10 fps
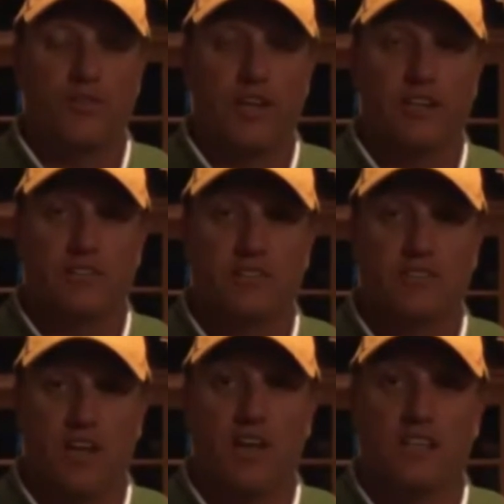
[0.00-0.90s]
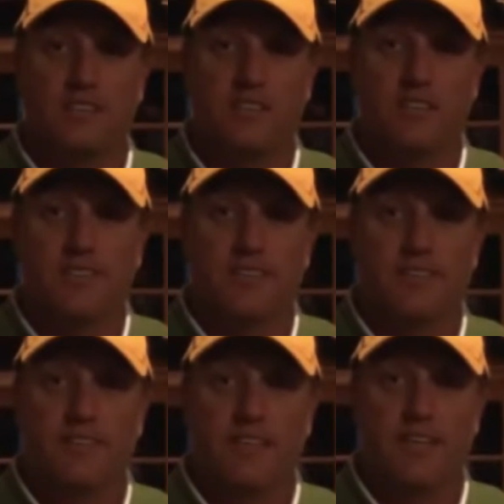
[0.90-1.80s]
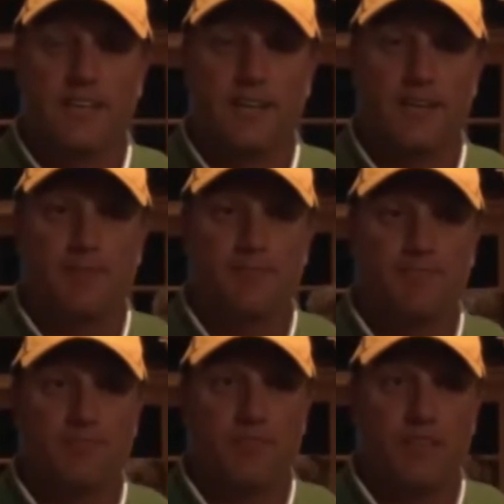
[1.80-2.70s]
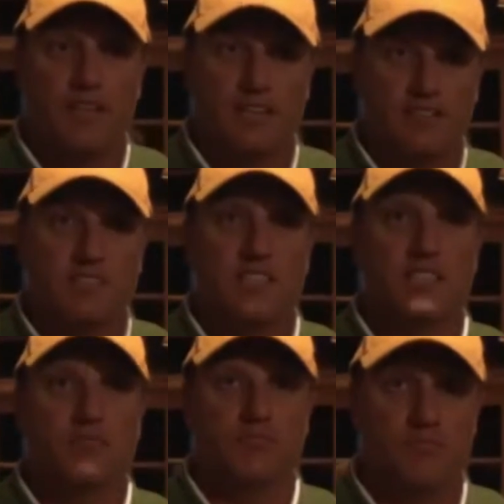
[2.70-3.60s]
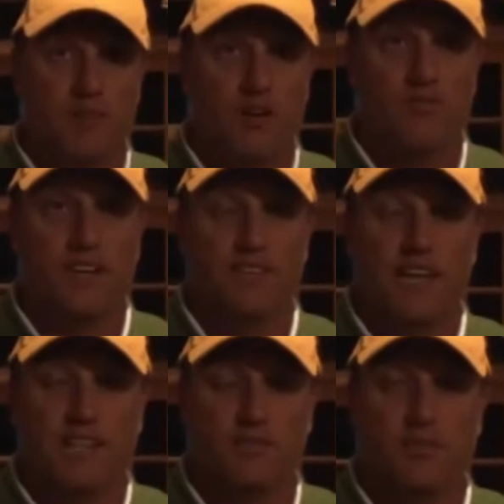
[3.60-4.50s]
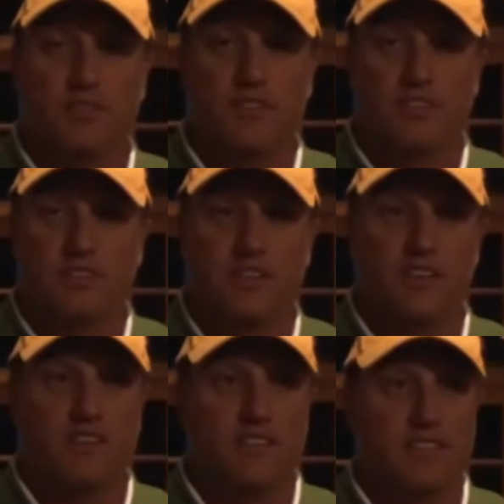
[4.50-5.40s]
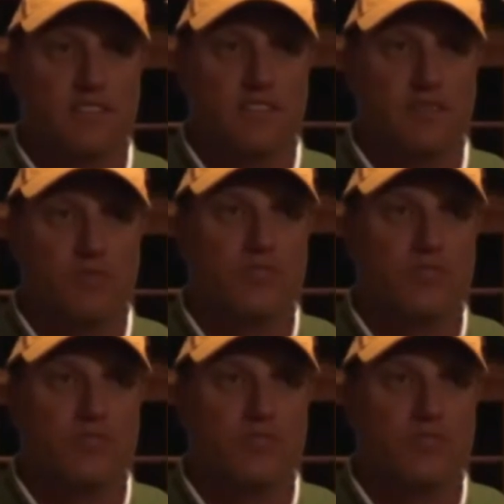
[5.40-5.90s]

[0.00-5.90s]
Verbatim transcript: rounds is solid. They, uh, as a team, all five guys played very solid, and uh, we're